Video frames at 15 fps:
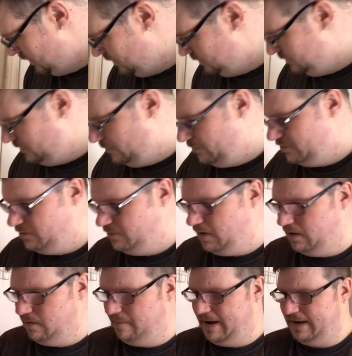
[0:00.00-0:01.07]
so we wish you
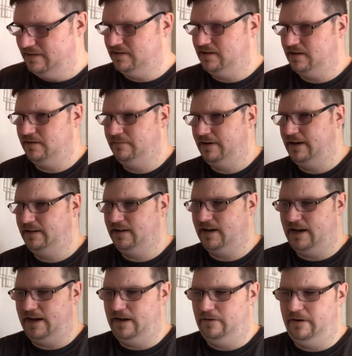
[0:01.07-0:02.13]
all the best. We had the
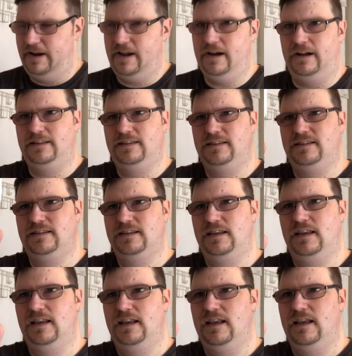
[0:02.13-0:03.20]
Coyote Cuts,
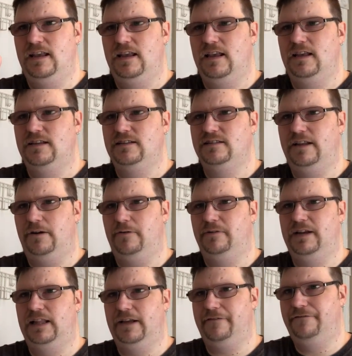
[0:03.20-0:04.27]

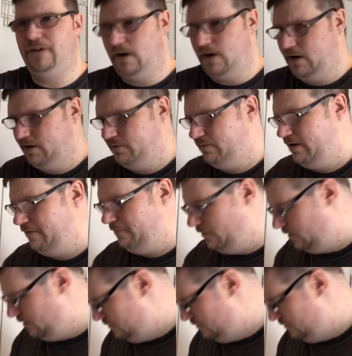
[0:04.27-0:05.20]
Psychedelic Funk 24